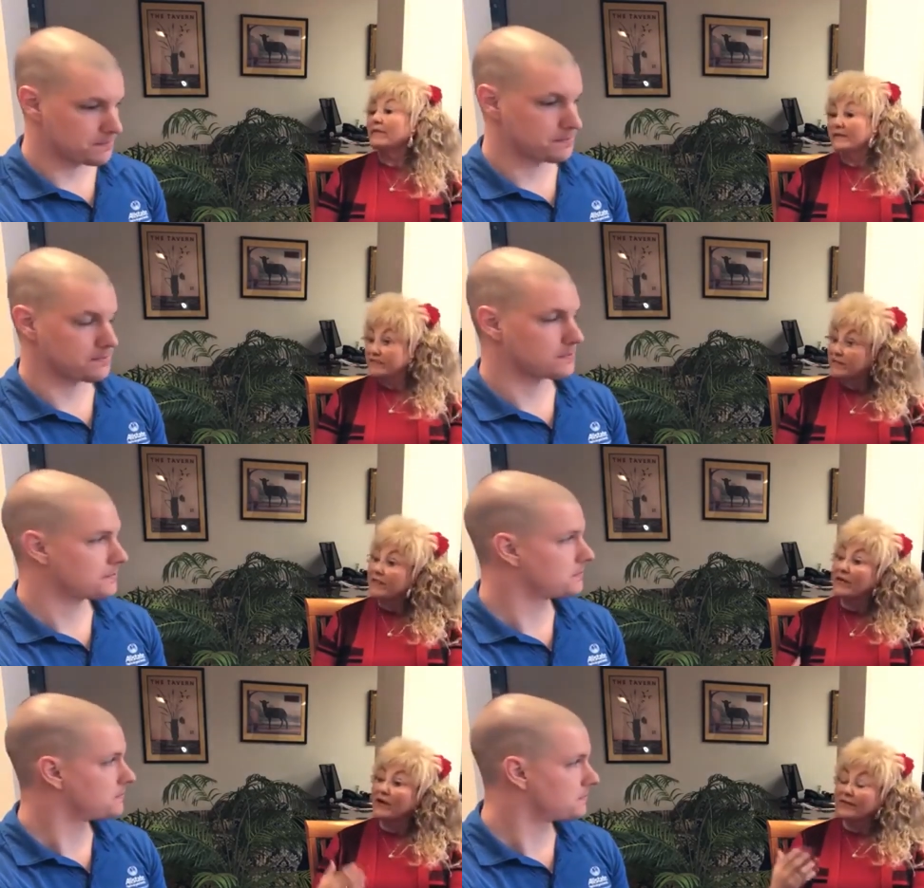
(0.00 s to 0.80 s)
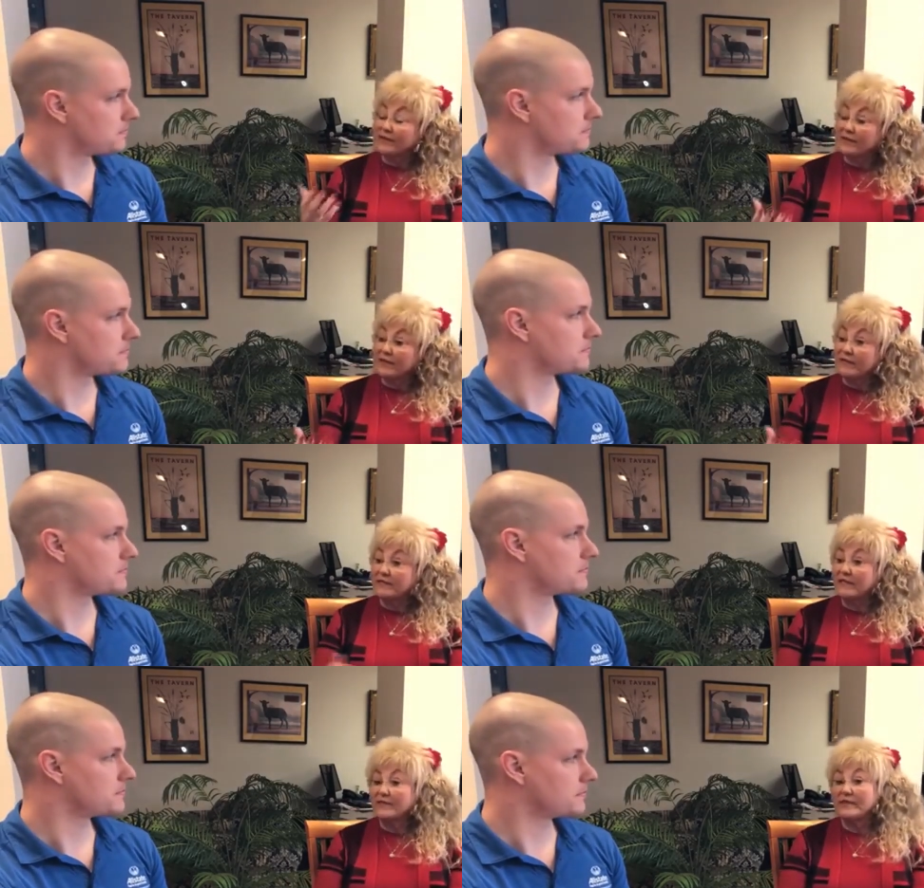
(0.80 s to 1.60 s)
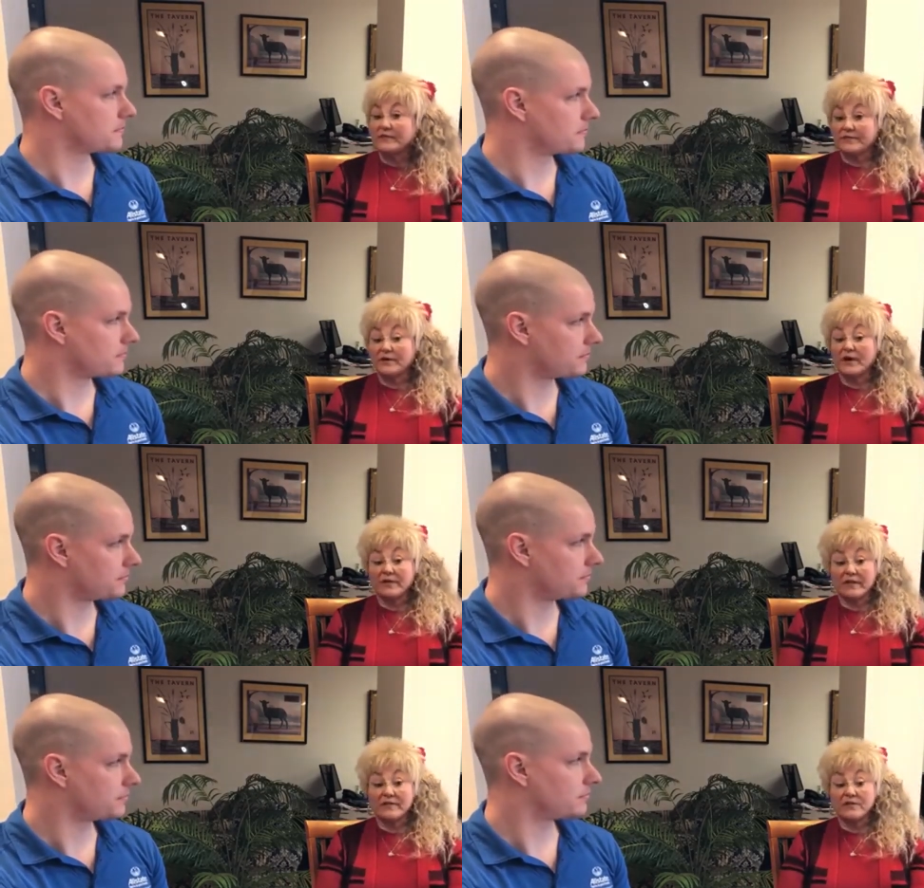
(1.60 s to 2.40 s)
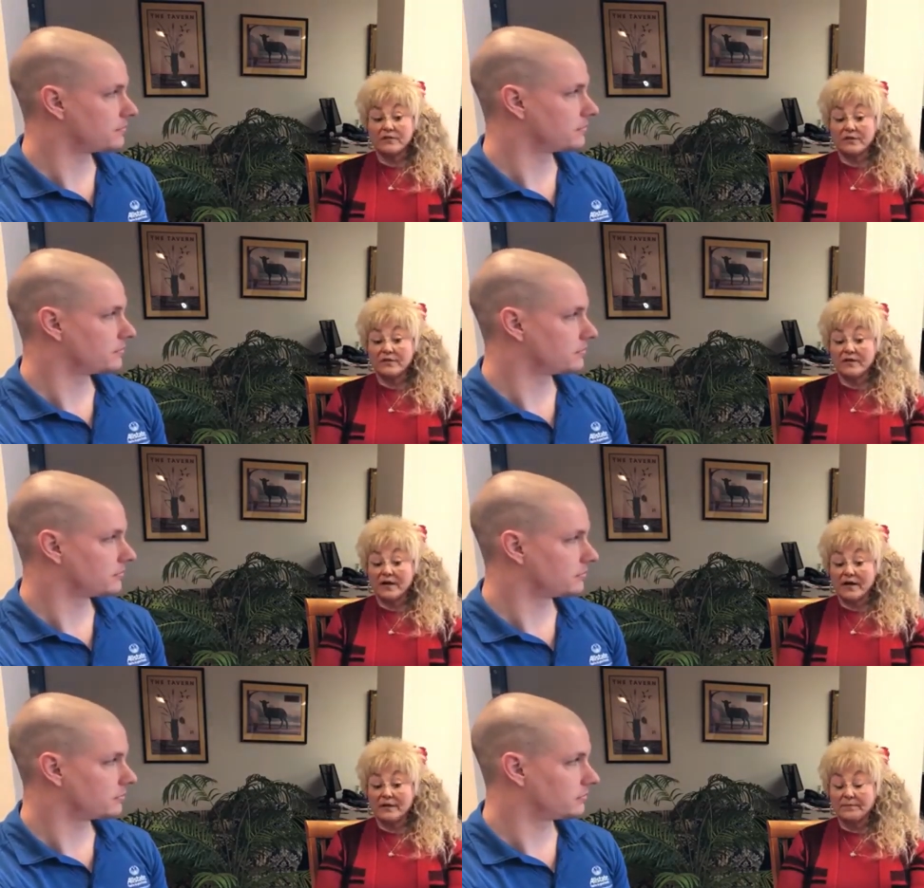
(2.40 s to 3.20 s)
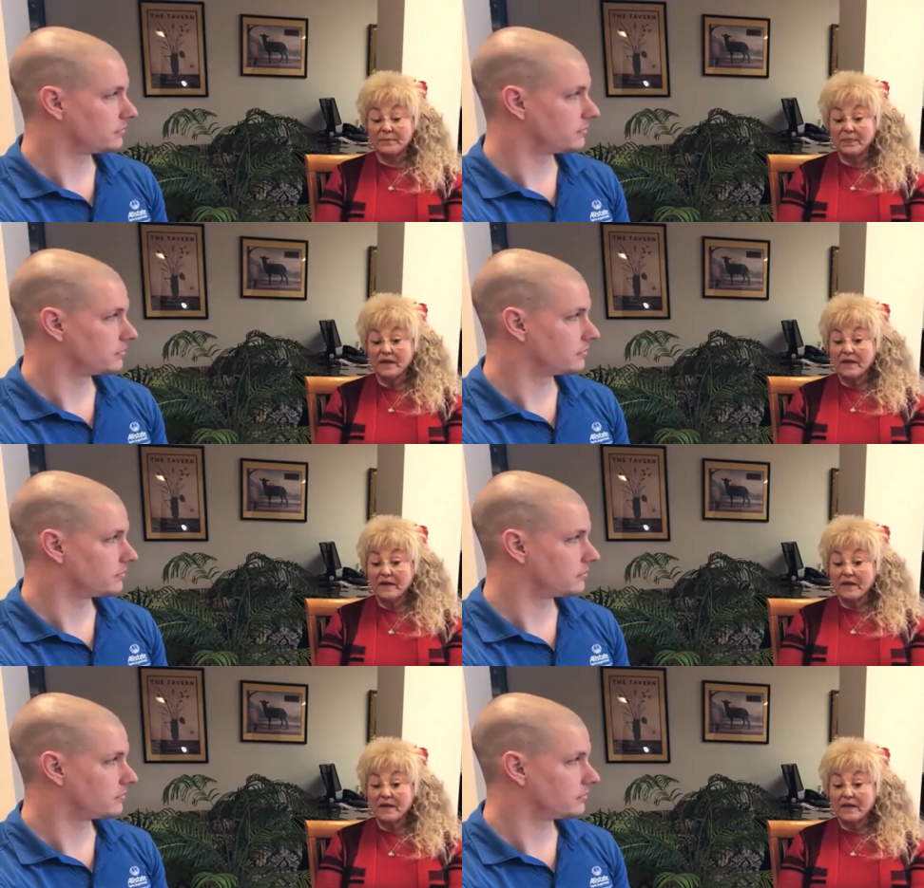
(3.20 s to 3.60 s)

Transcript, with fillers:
Speaker 1: I really did care. I think kids, even the difficult kids, could. Um,